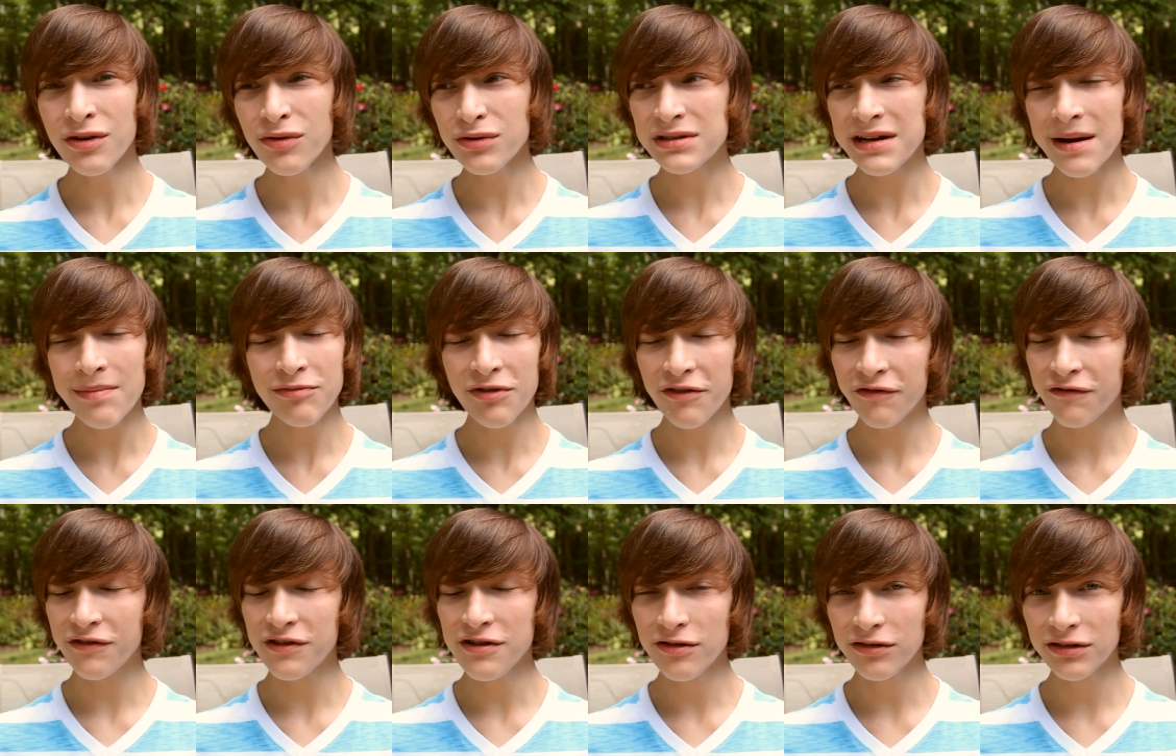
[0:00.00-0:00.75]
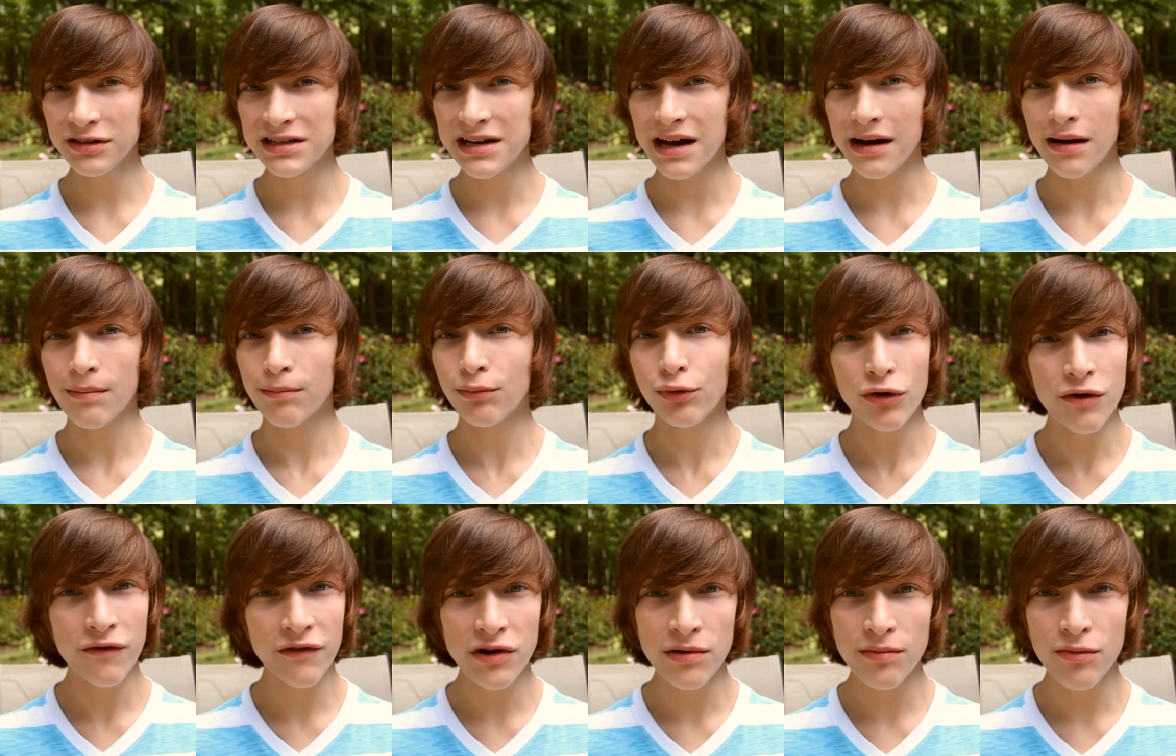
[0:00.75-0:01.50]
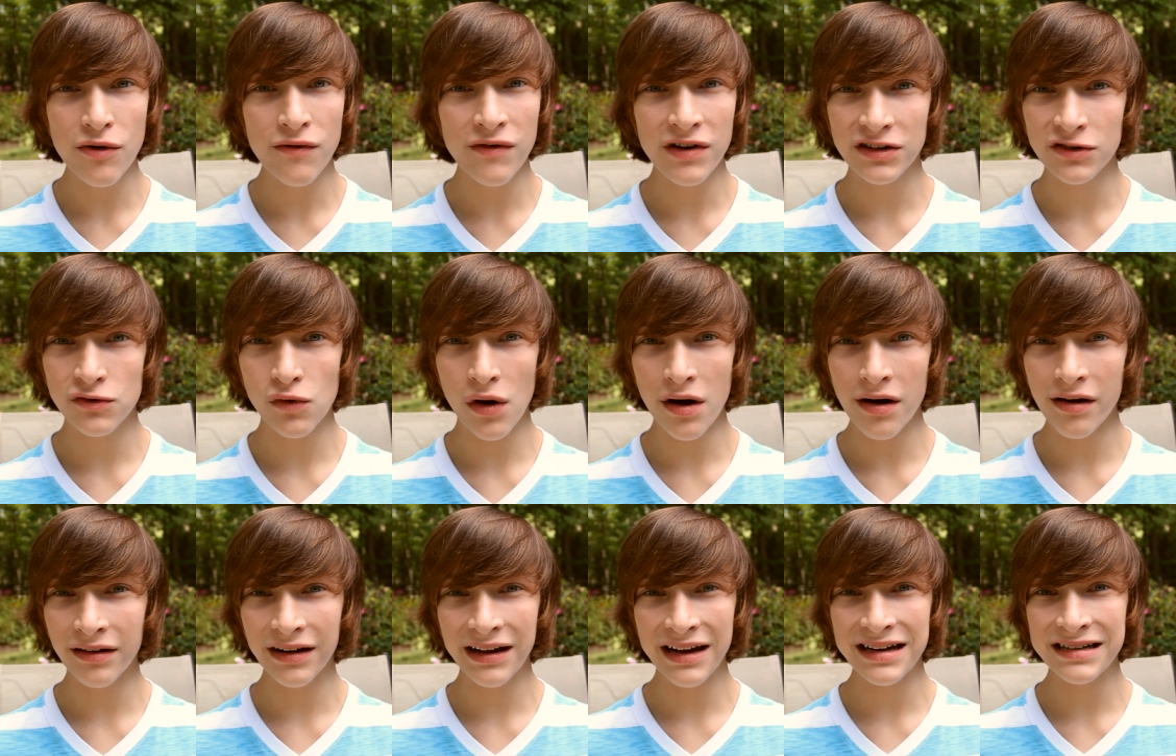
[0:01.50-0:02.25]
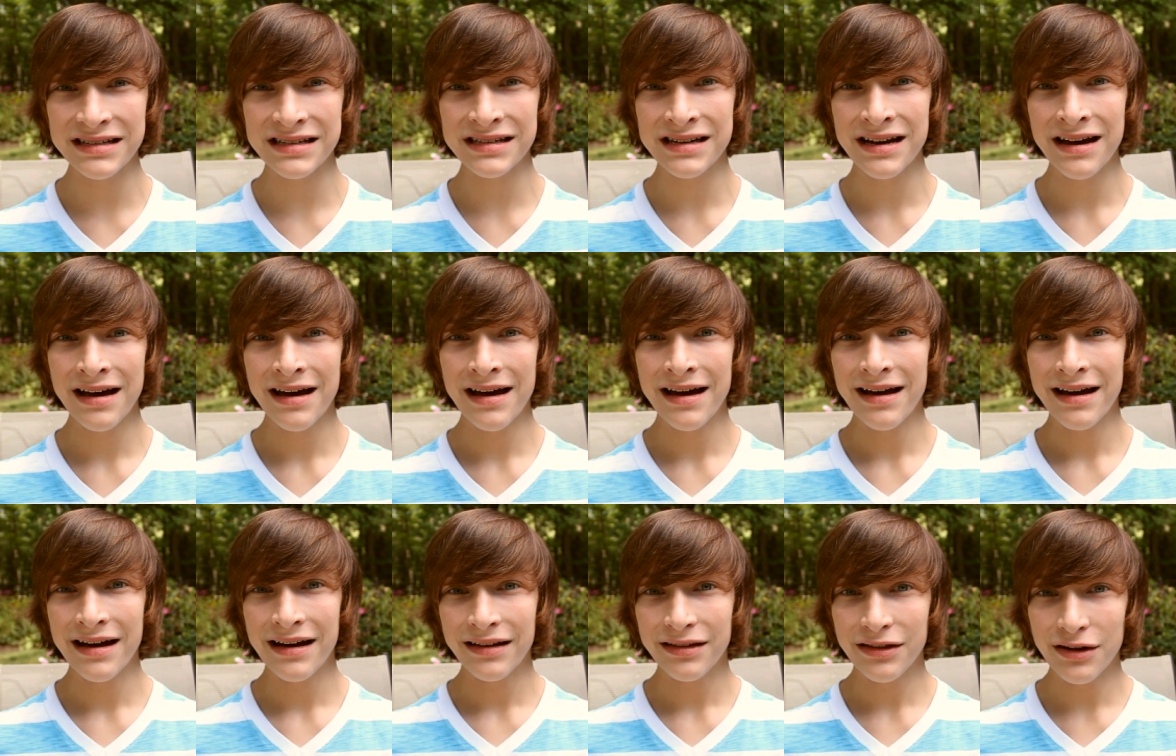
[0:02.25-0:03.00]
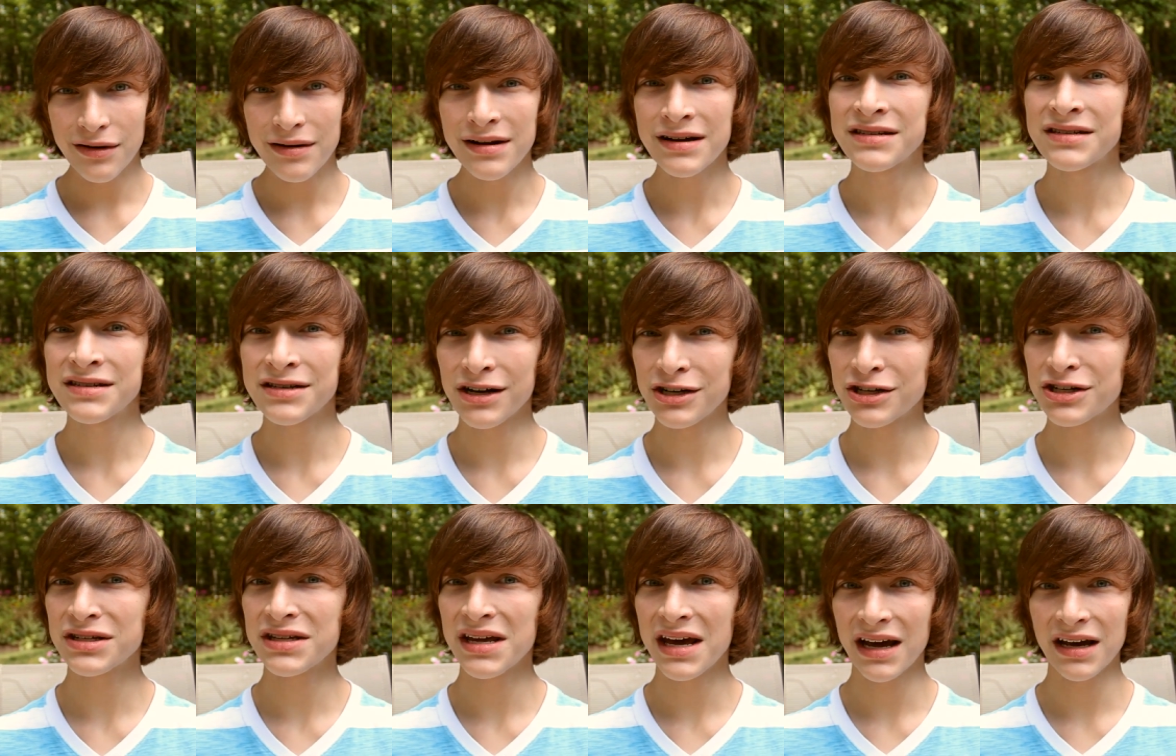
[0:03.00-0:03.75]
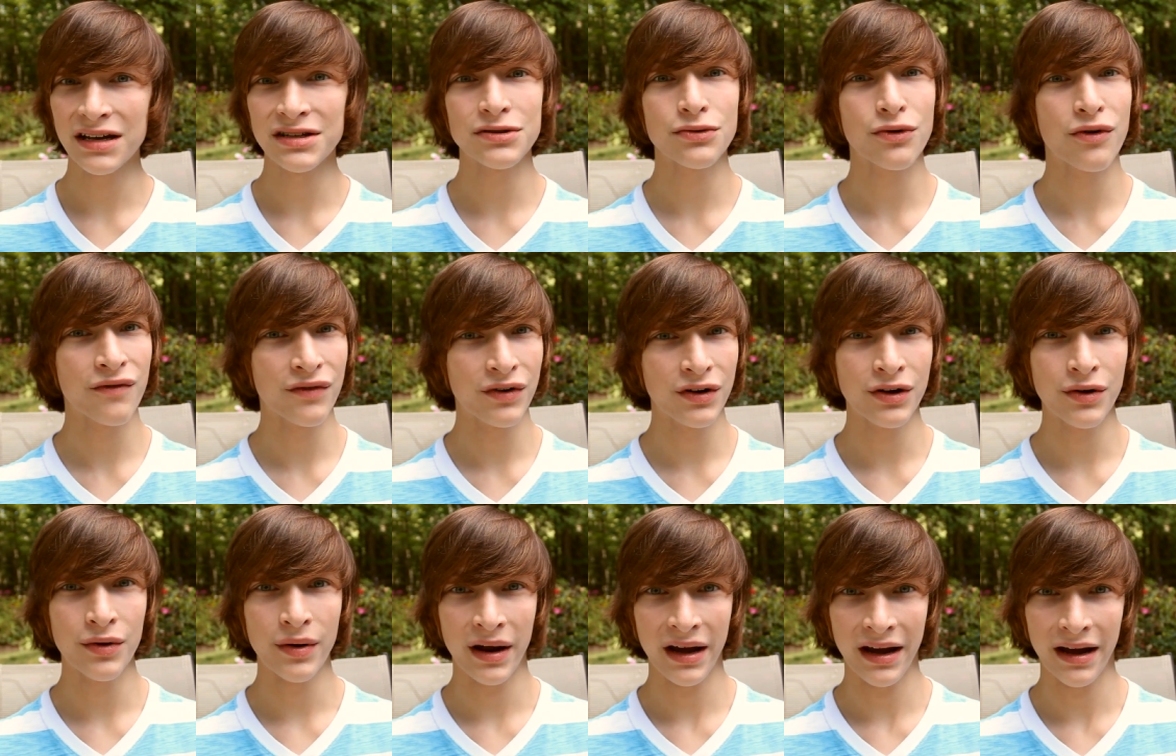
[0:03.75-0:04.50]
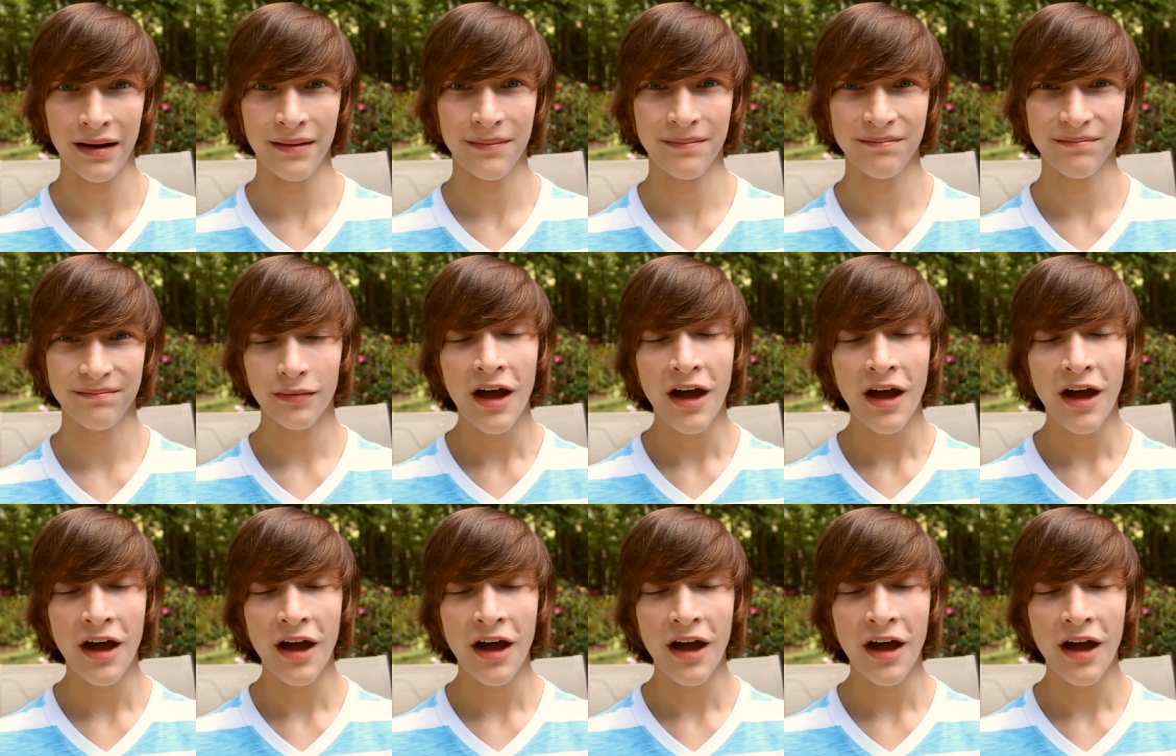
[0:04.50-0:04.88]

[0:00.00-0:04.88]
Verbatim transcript: though depth of field can improve your movie's qualities, there is such thing as overdoing it.